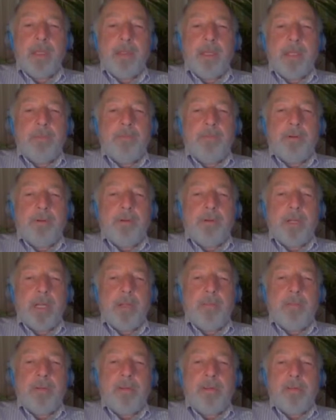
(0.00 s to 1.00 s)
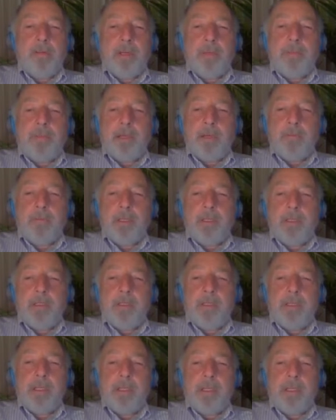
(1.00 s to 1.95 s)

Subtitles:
Then programs or scripts are written